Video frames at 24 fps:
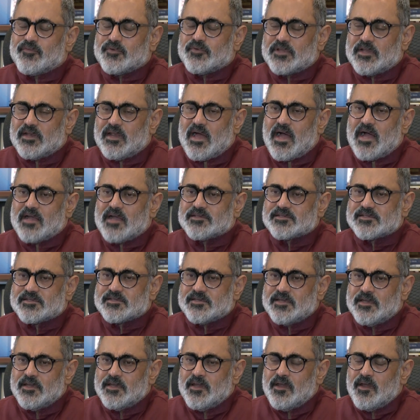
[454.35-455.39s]
For the
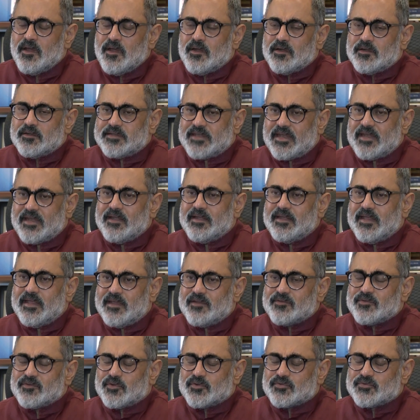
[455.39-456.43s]
last 10
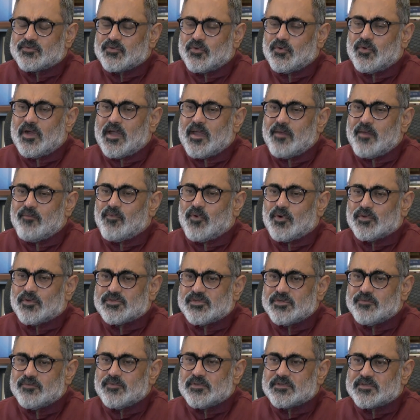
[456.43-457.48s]
days or so, I am
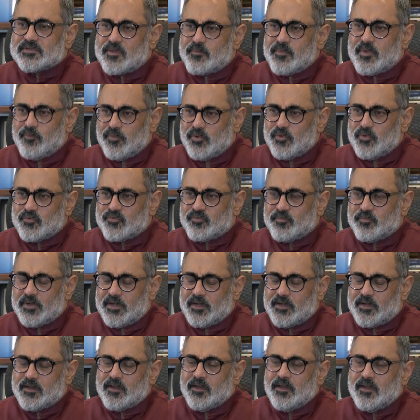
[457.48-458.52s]
watching with some amusement